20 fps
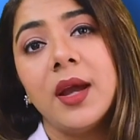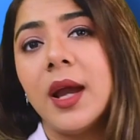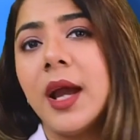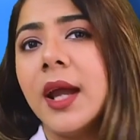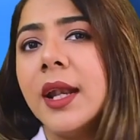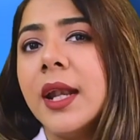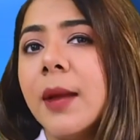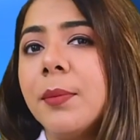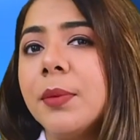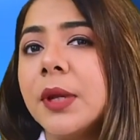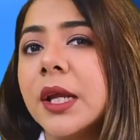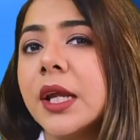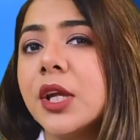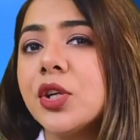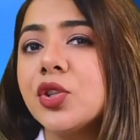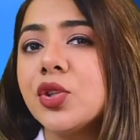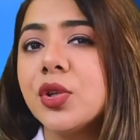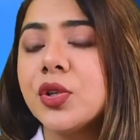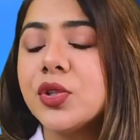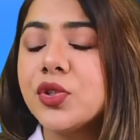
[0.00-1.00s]
an
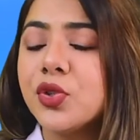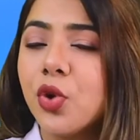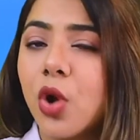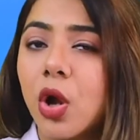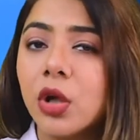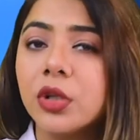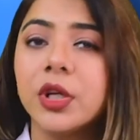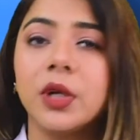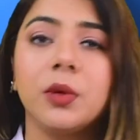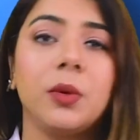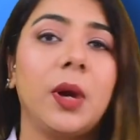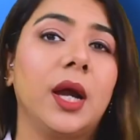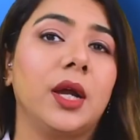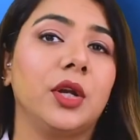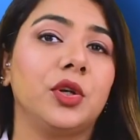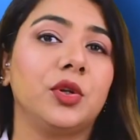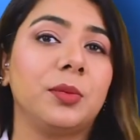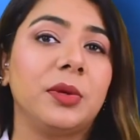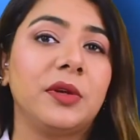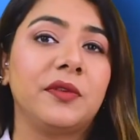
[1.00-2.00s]
application is not
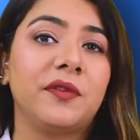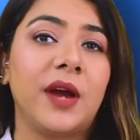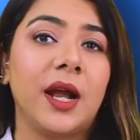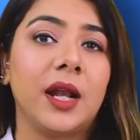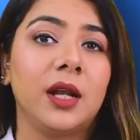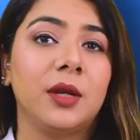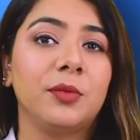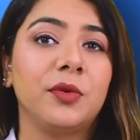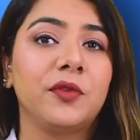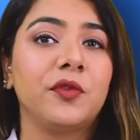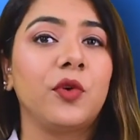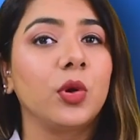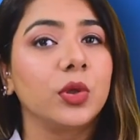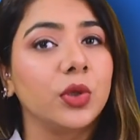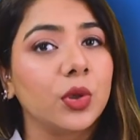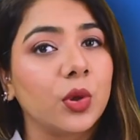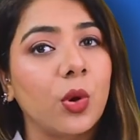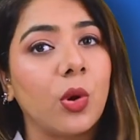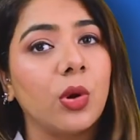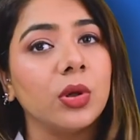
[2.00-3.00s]
required to be filed before
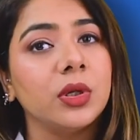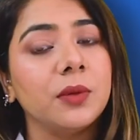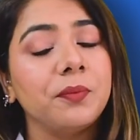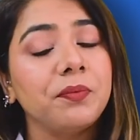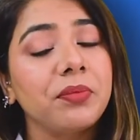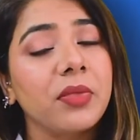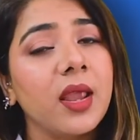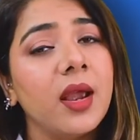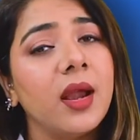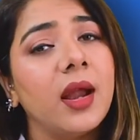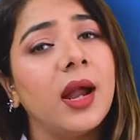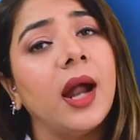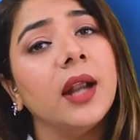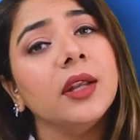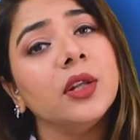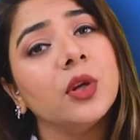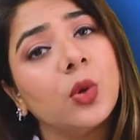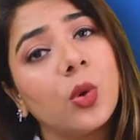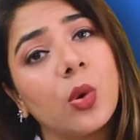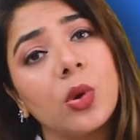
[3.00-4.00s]
the court,
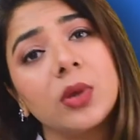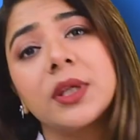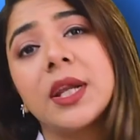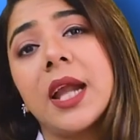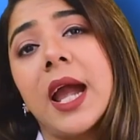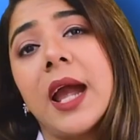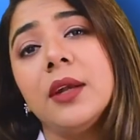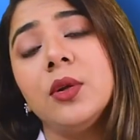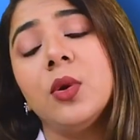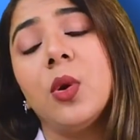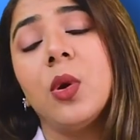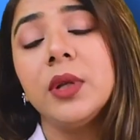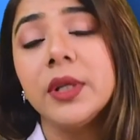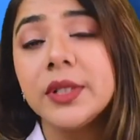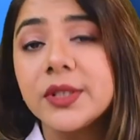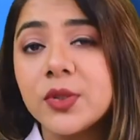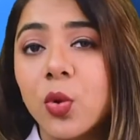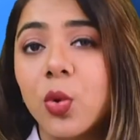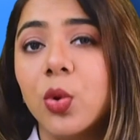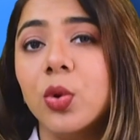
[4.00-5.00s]
and the court can on
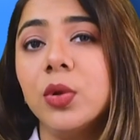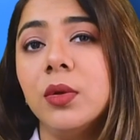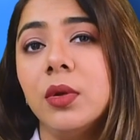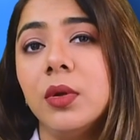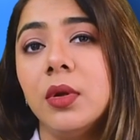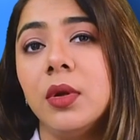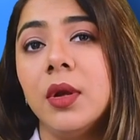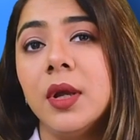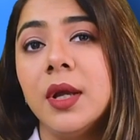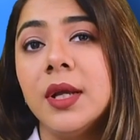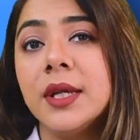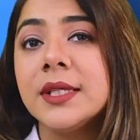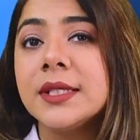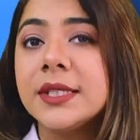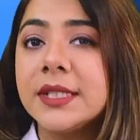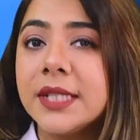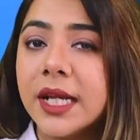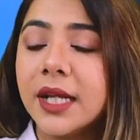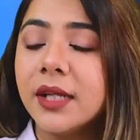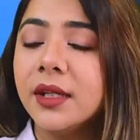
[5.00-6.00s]
its own
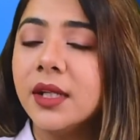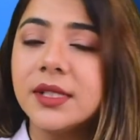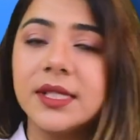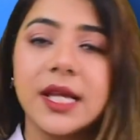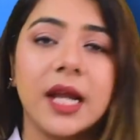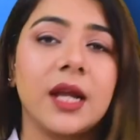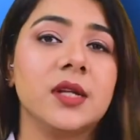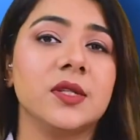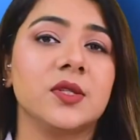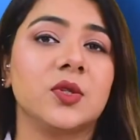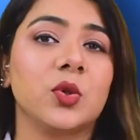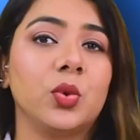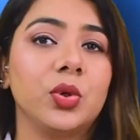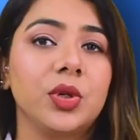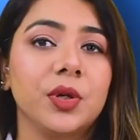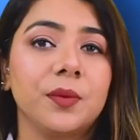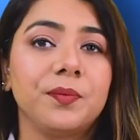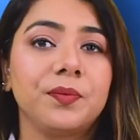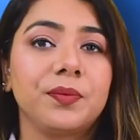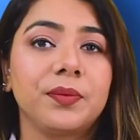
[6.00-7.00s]
stay the second suit.
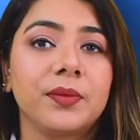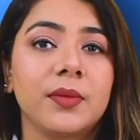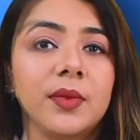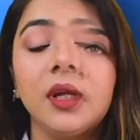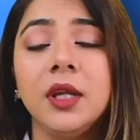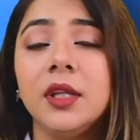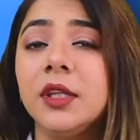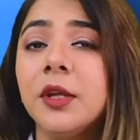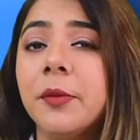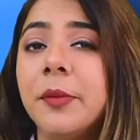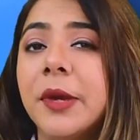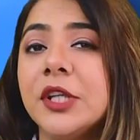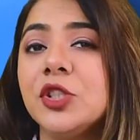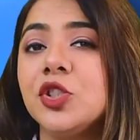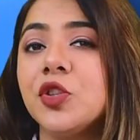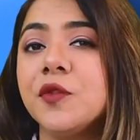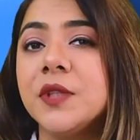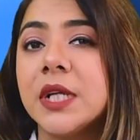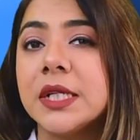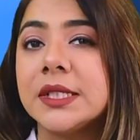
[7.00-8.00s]
The
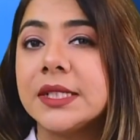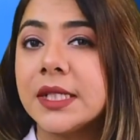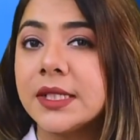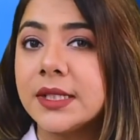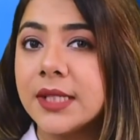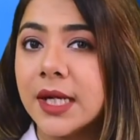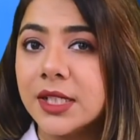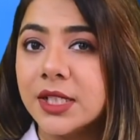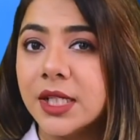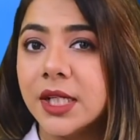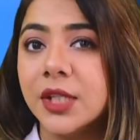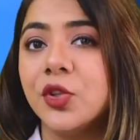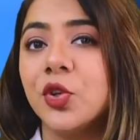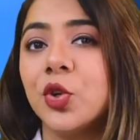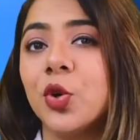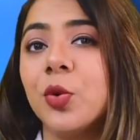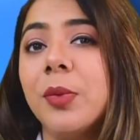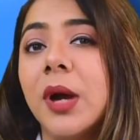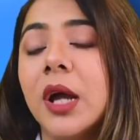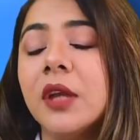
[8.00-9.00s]
bench of Justice
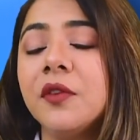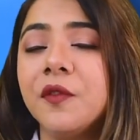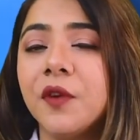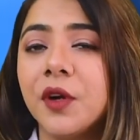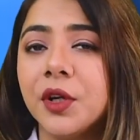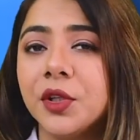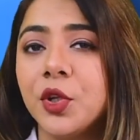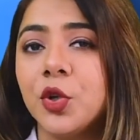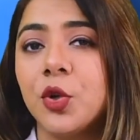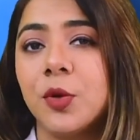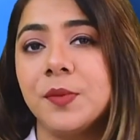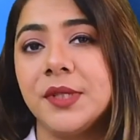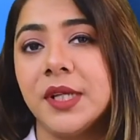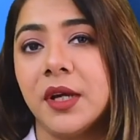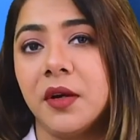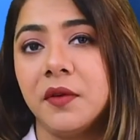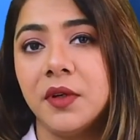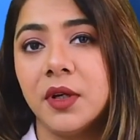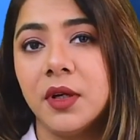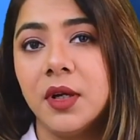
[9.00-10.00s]
Rajendra Kumar further
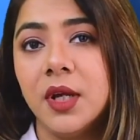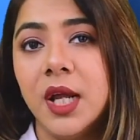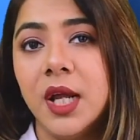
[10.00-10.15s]
observed